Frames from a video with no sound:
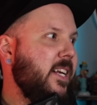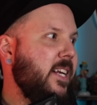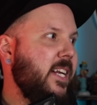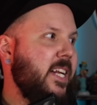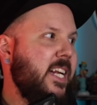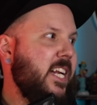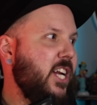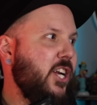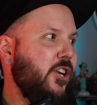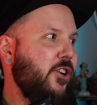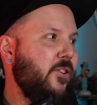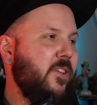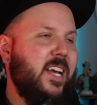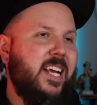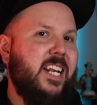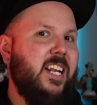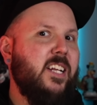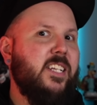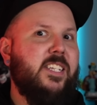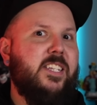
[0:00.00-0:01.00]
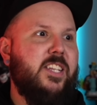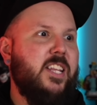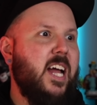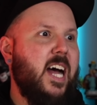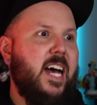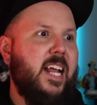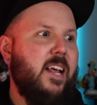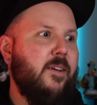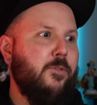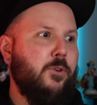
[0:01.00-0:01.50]
He does
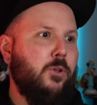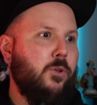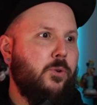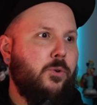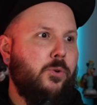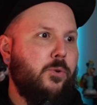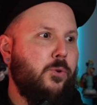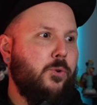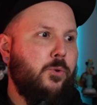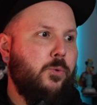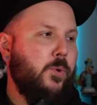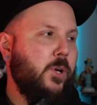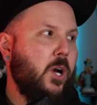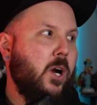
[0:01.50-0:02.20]
not have a clue who we